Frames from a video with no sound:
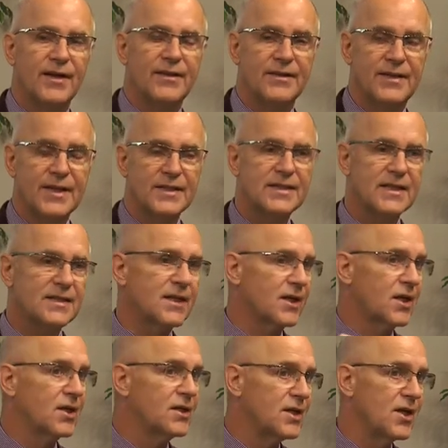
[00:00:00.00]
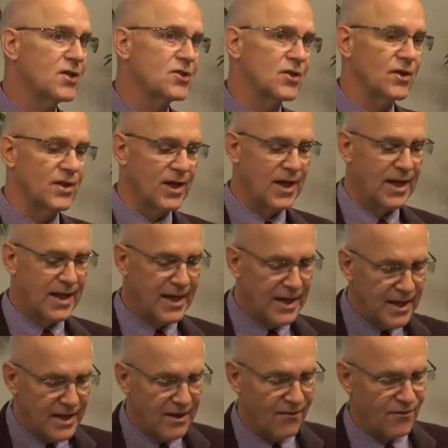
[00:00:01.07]
This is a condition,
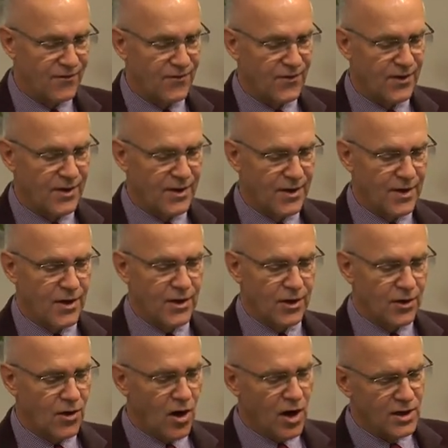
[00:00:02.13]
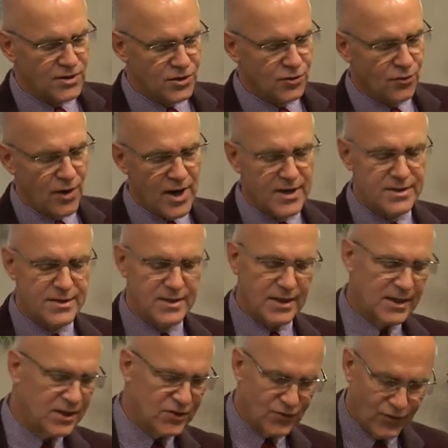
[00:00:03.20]
if. God's grace
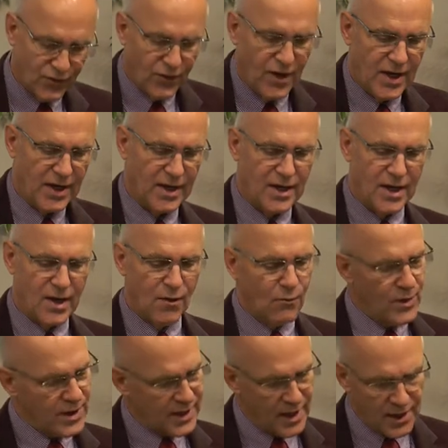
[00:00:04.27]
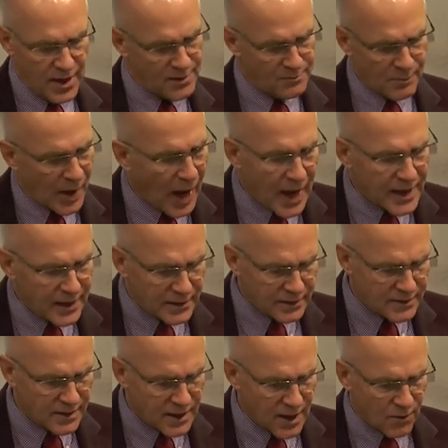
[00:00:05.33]
is free. We cannot buy
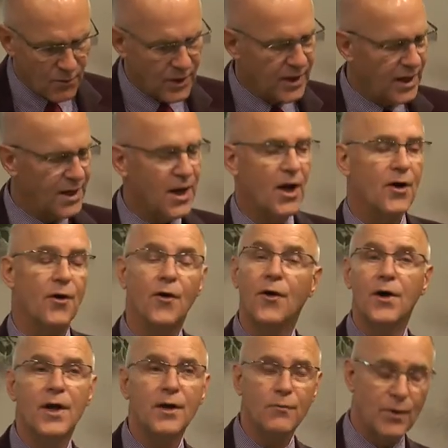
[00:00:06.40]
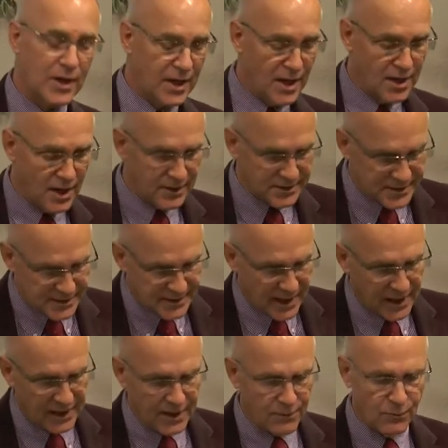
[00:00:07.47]
it, we cannot earn it, we cannot
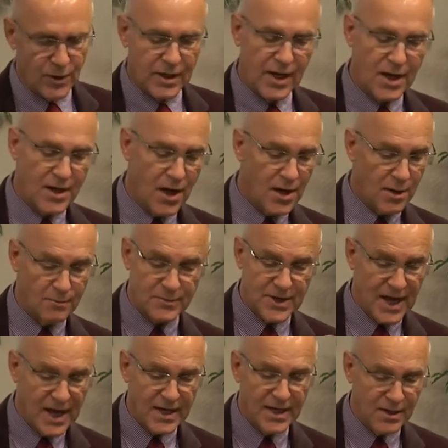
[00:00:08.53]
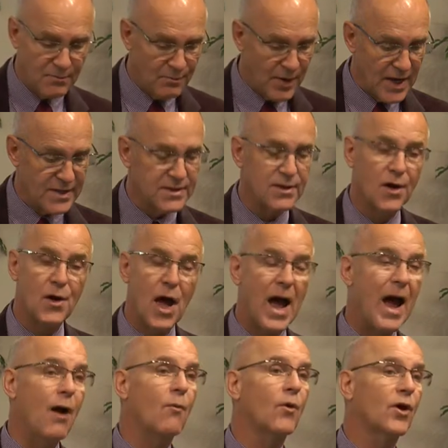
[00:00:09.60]
sell it, we cannot obtain it based on
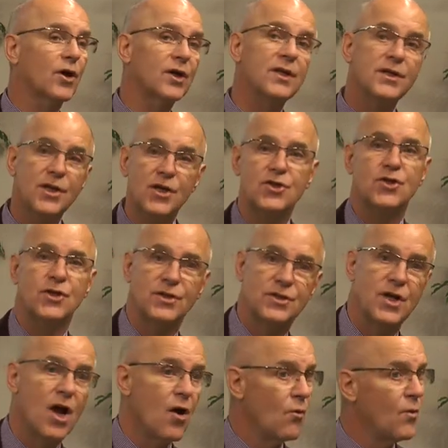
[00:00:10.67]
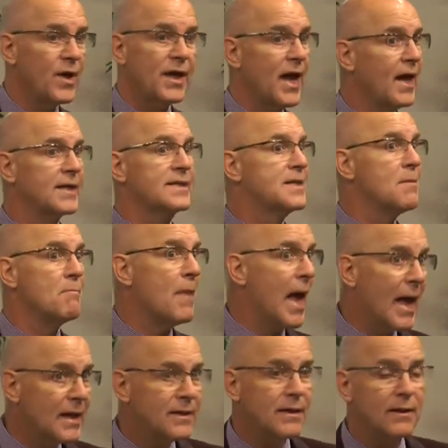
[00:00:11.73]
our conditions. We can't
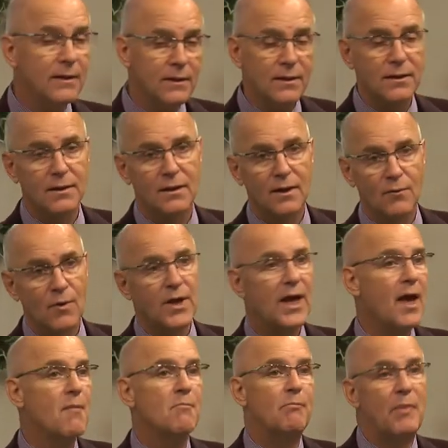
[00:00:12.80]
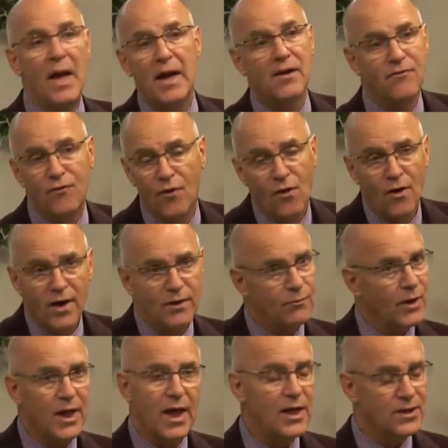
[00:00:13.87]
demand it, we can't beg for it,
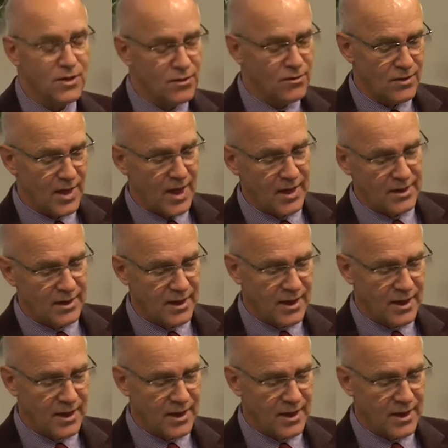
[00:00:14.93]
we can't do that.